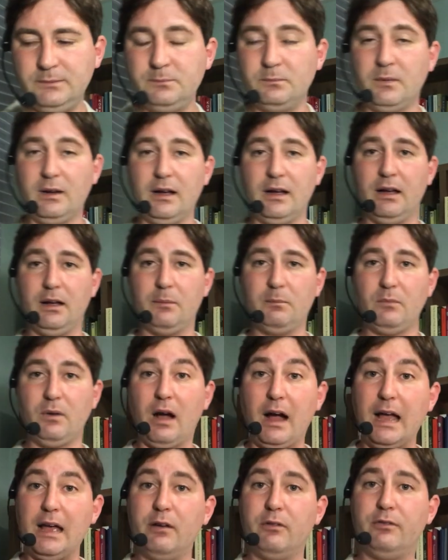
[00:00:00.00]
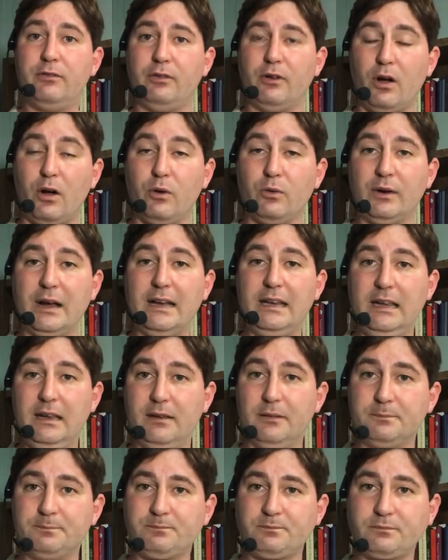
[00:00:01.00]
um, I have
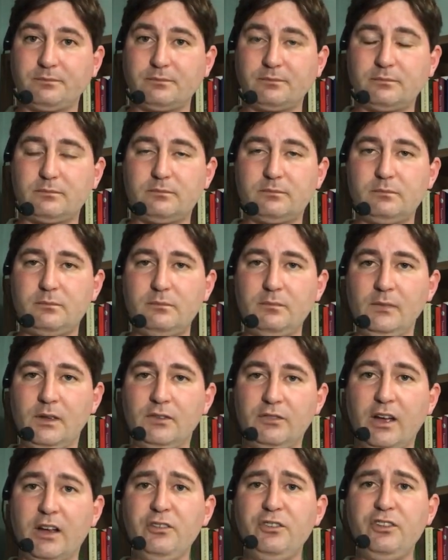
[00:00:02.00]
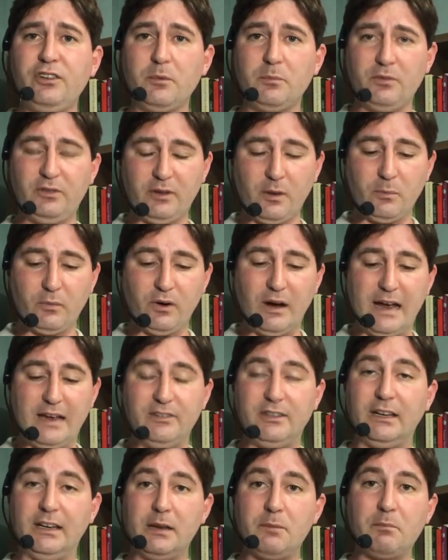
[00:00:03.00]
already done some
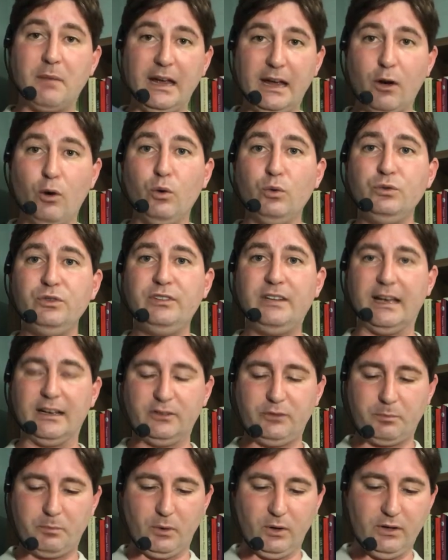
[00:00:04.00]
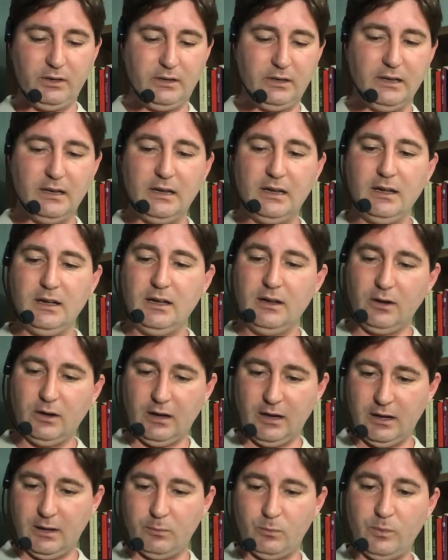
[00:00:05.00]
summarizing in my own textbook,
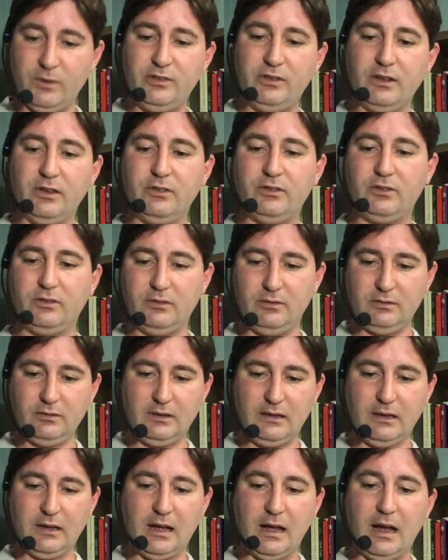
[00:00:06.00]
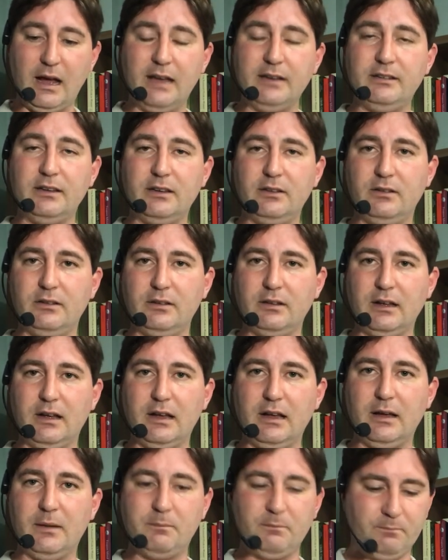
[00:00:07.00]
uh, which is, uh, I did,
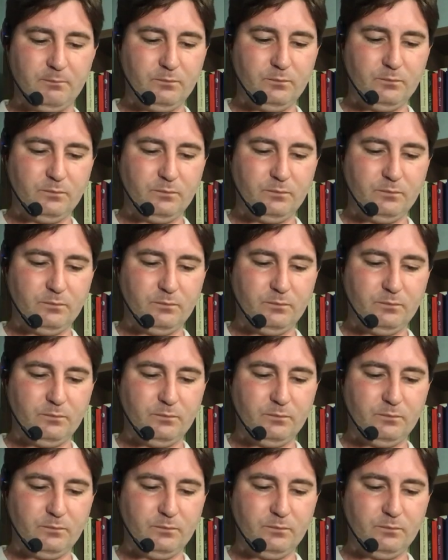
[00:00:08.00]
um,